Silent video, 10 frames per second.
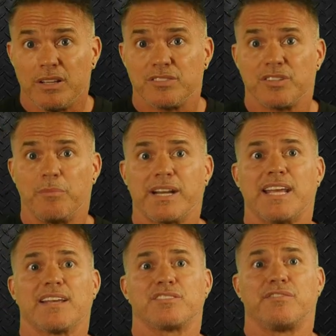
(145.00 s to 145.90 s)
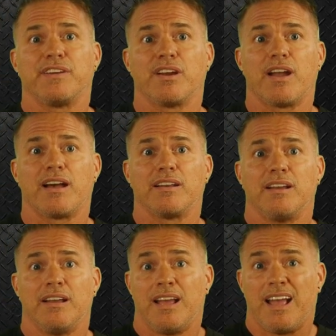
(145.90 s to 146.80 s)
somebody has to figure out,
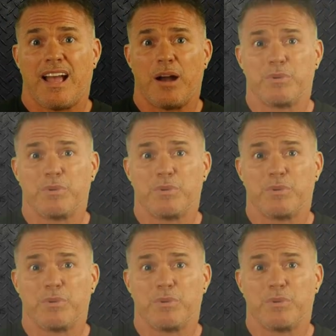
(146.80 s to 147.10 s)
how